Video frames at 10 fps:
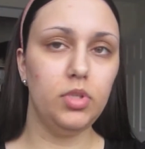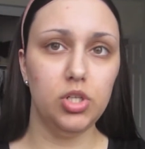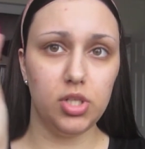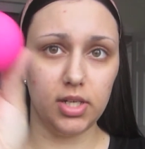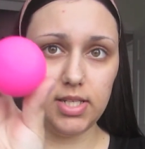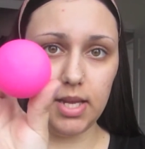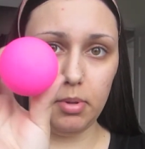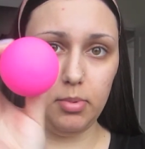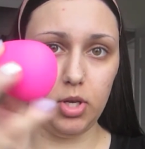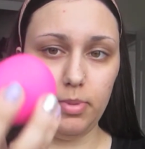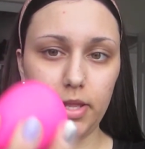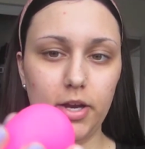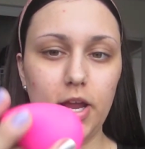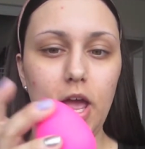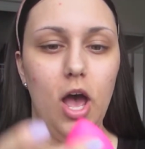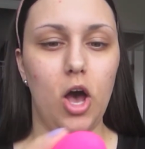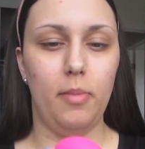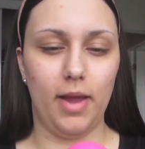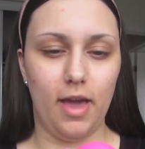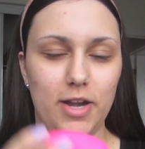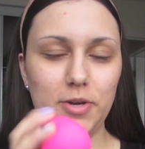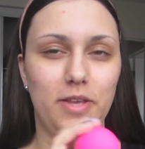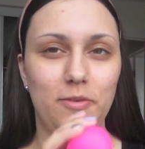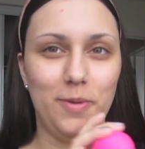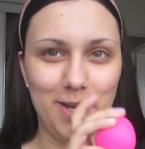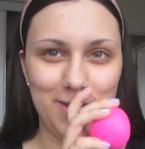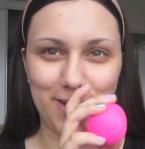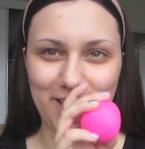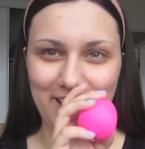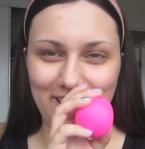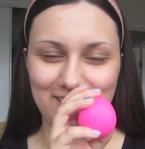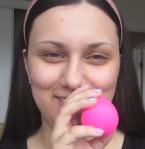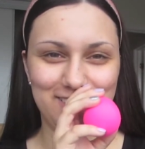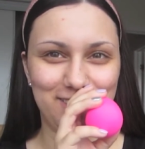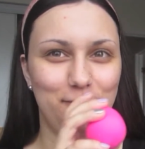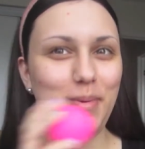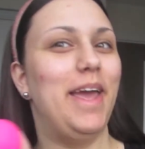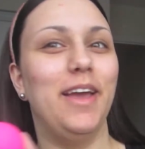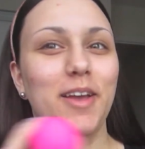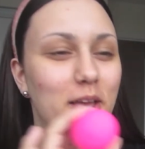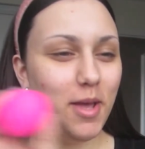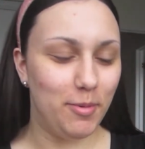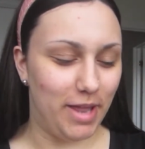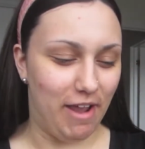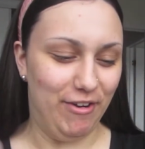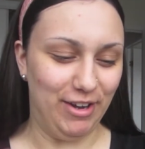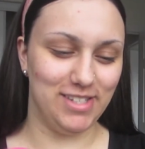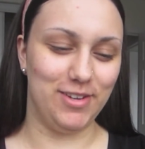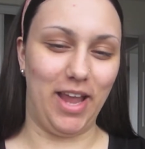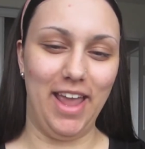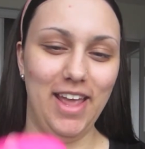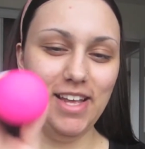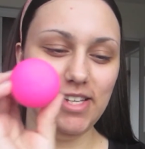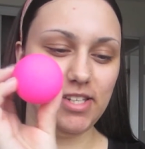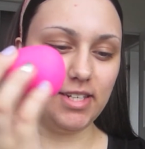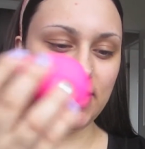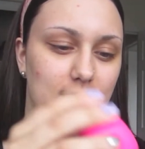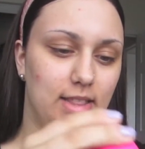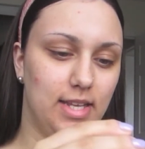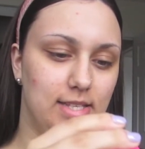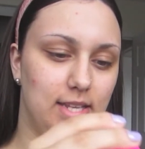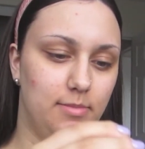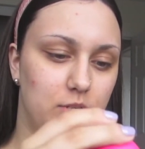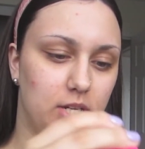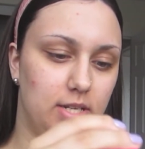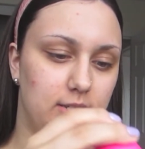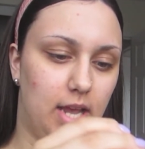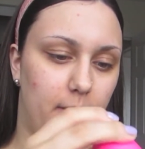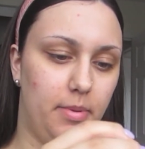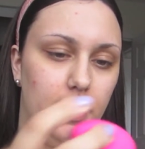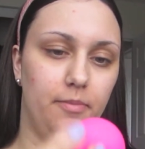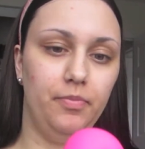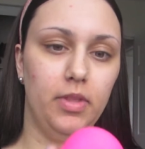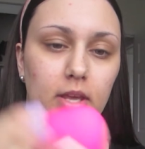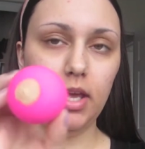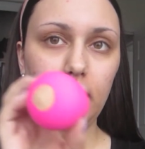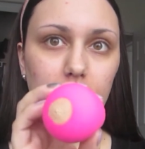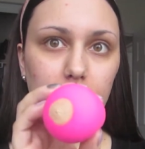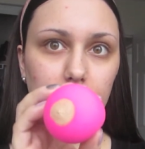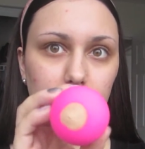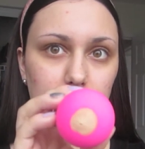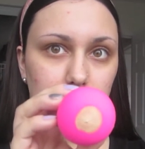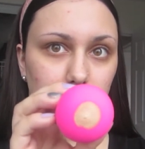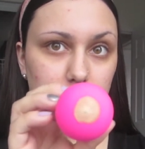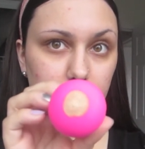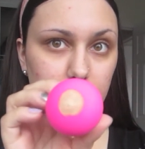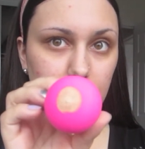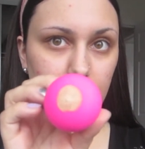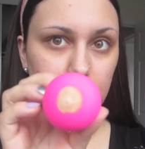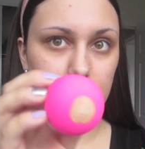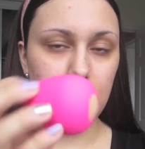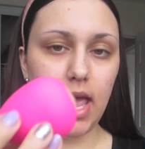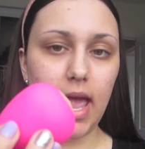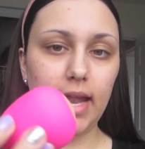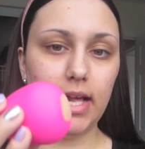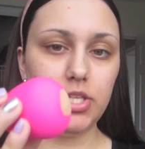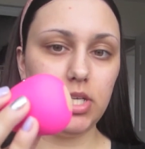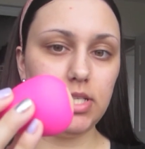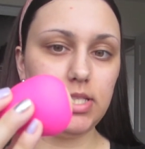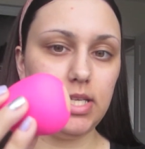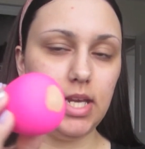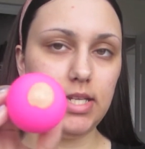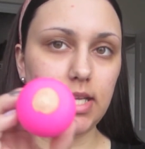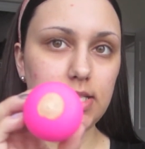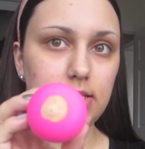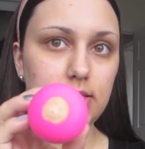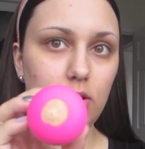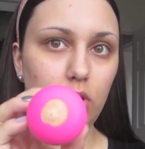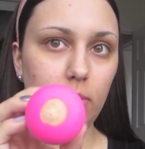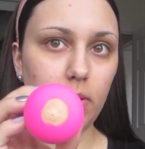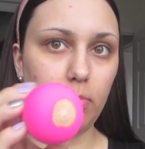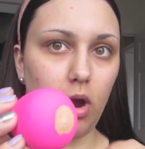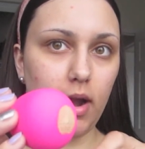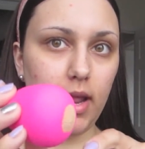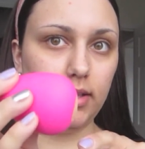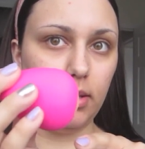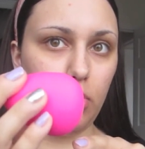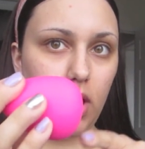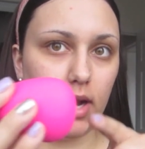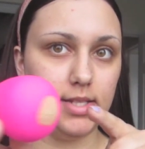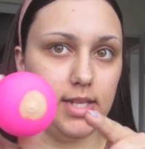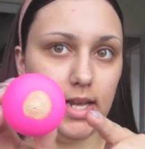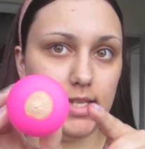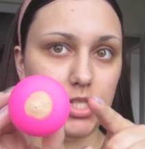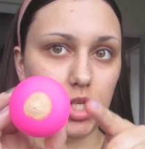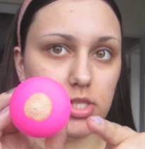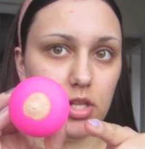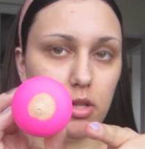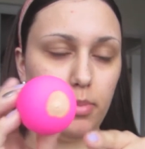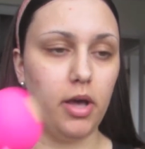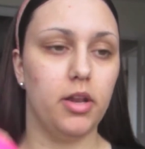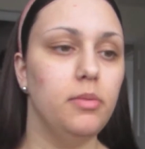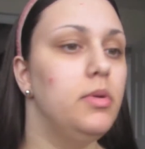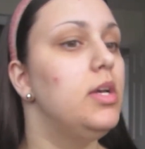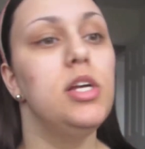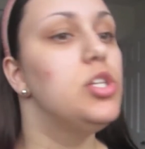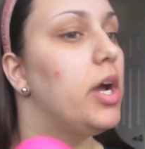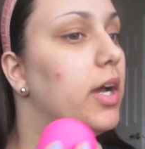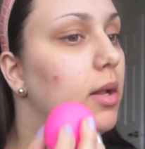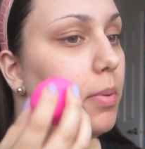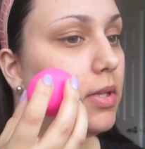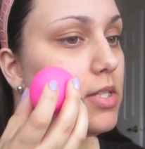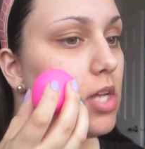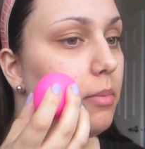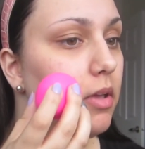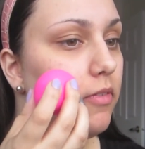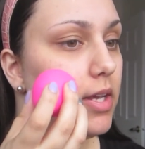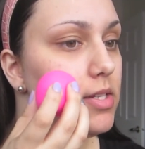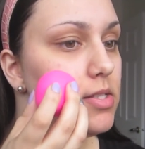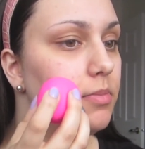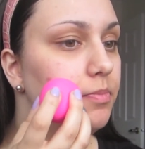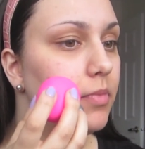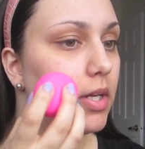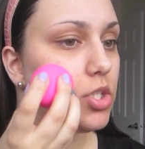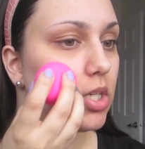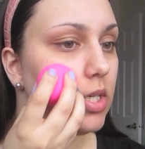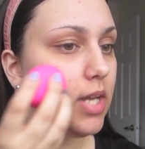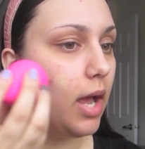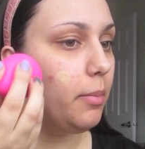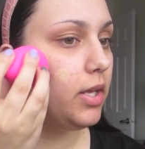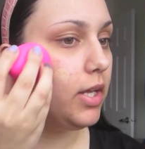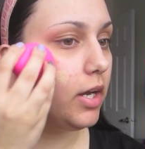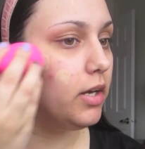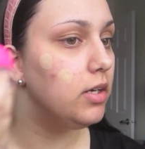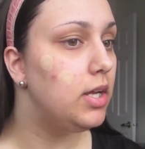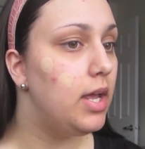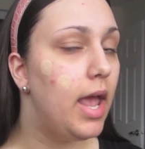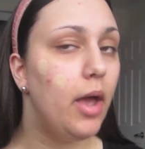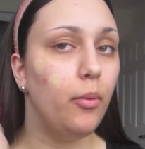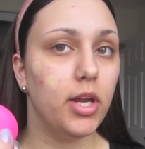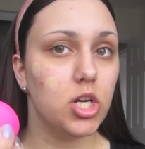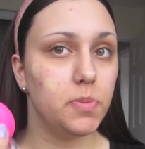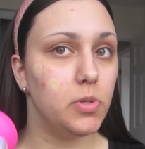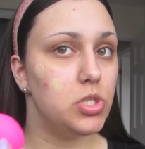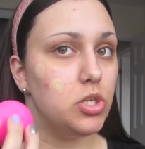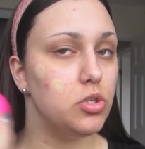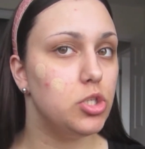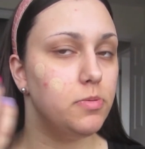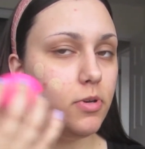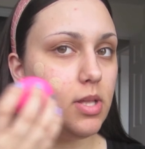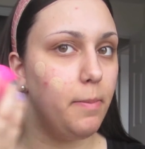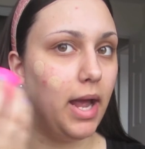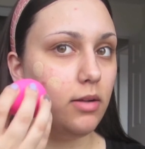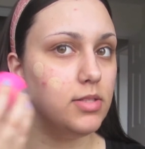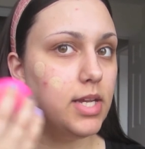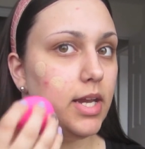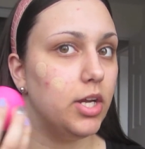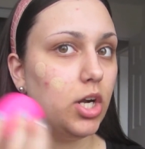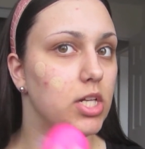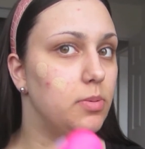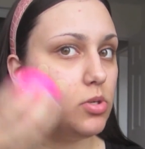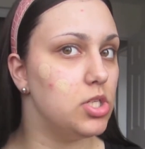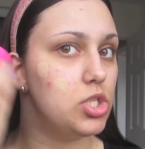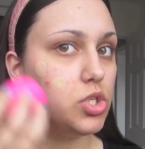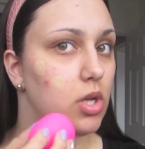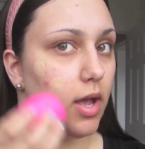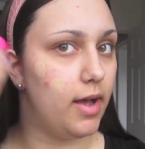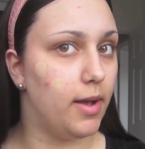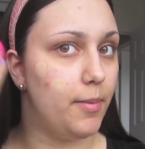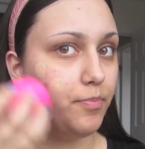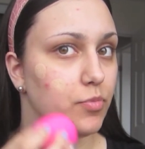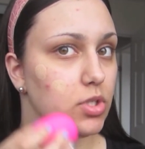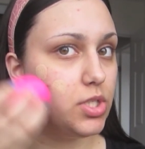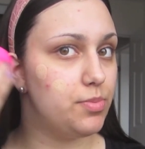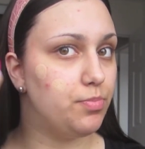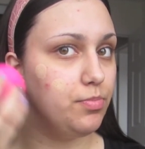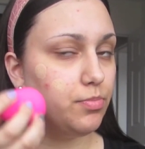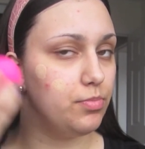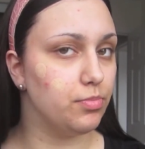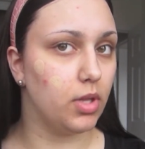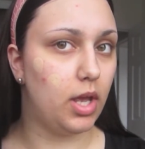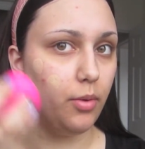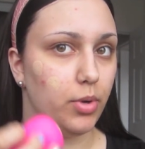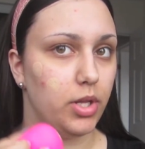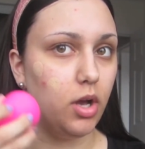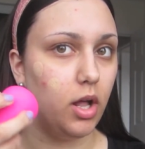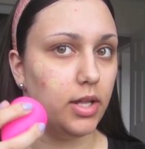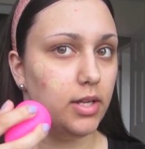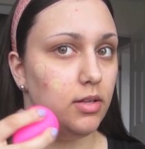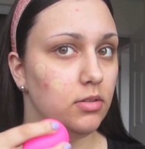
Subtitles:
So I'm going to take my Beauty Blender. Oh my god, I don't even want to dirty it because it's so pink. Whatever, it's okay. So I'm going to take this and I'm just going to dab it in here. So that's what it does. And as you can see, it doesn't soak up the product. The product stays just on the bottom. So I'm going to put this on my face. I'm just going to dab it here. And what you're supposed to do is you're supposed to pounce it. And you're not supposed to, what do you call it?